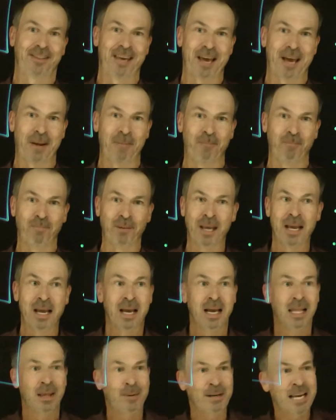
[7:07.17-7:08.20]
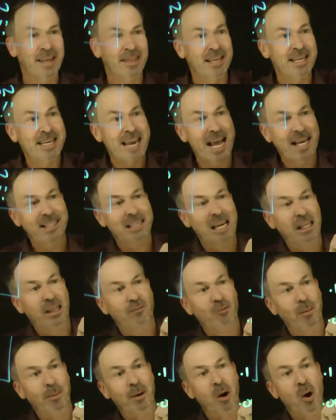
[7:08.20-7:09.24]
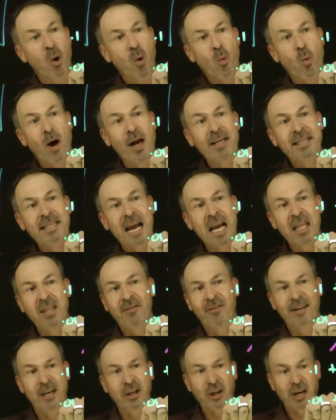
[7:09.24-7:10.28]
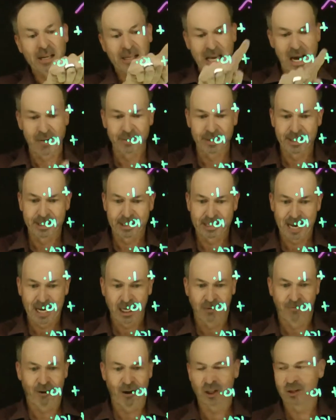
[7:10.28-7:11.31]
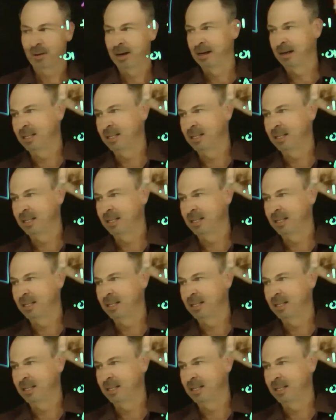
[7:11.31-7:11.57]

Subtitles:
there. Let me take the next length of ribbon, 1/10 of an inch, and cover the second fraction of my